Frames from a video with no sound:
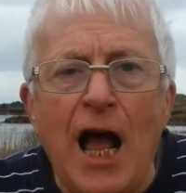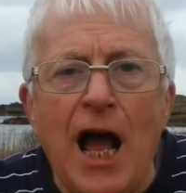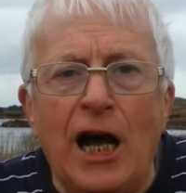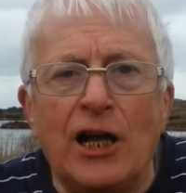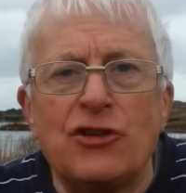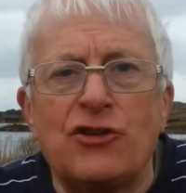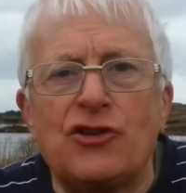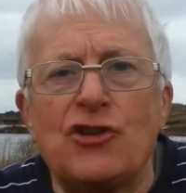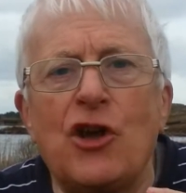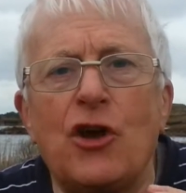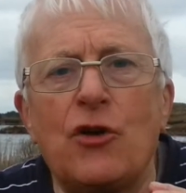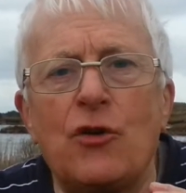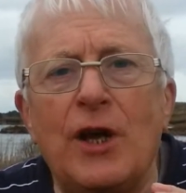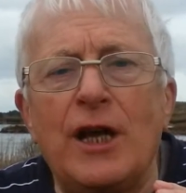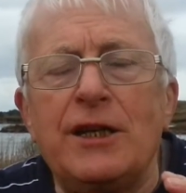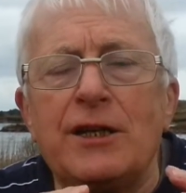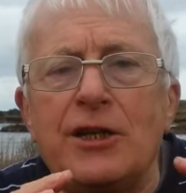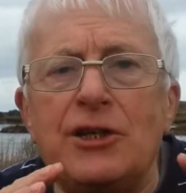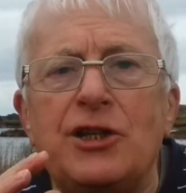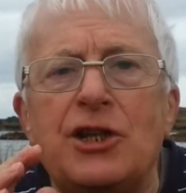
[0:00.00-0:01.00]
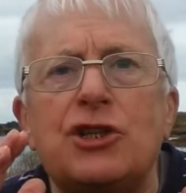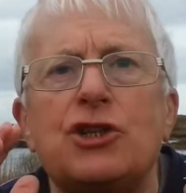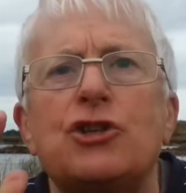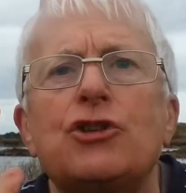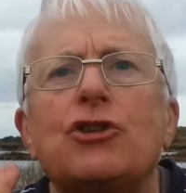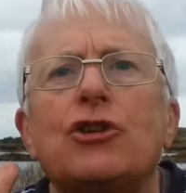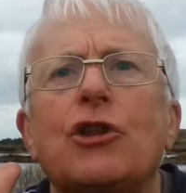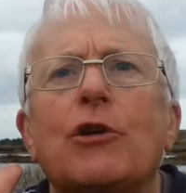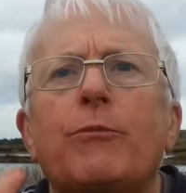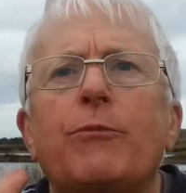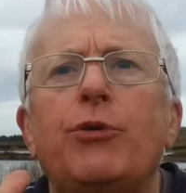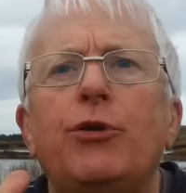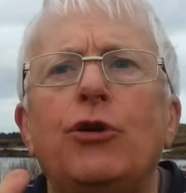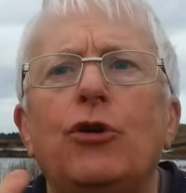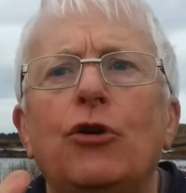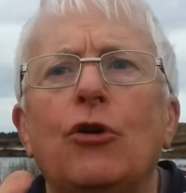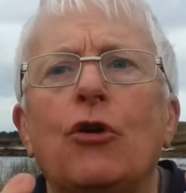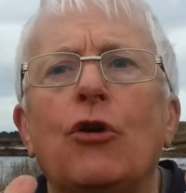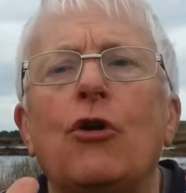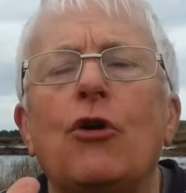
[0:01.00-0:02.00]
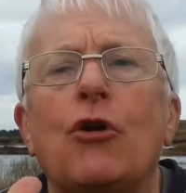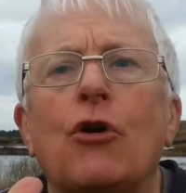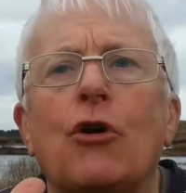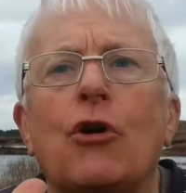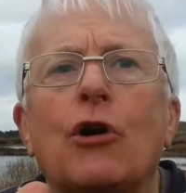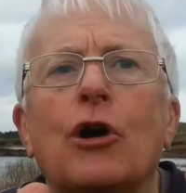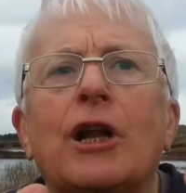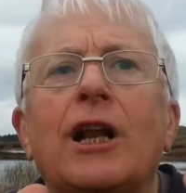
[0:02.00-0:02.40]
And so, in addition to the pure,